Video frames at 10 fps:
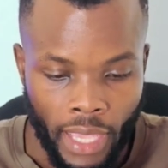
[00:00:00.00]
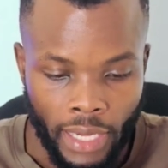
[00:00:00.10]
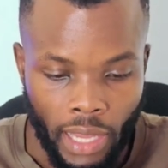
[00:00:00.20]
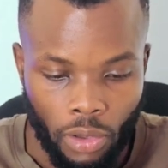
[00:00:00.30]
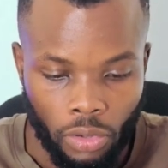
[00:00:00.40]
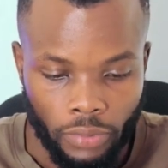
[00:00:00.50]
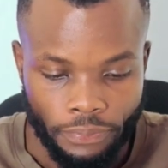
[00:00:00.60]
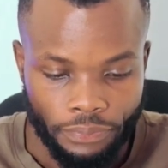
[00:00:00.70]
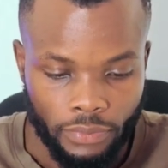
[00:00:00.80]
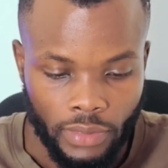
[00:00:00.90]

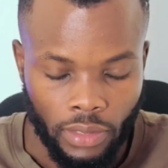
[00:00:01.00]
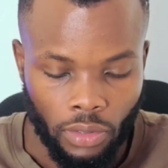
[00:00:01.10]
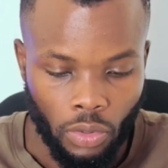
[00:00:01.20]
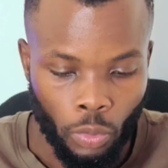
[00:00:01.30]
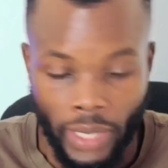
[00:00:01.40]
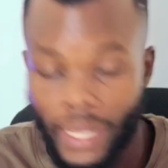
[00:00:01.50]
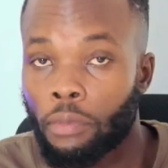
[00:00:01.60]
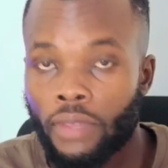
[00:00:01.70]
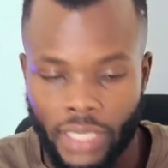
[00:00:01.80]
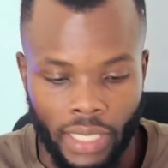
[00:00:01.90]
Now, we are done
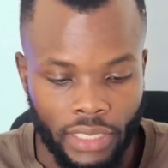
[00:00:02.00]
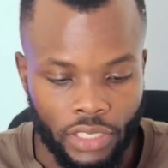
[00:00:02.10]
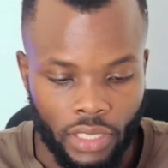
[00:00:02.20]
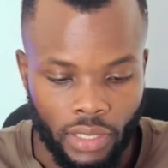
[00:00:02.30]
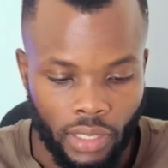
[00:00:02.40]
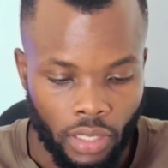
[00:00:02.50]
with the challenge.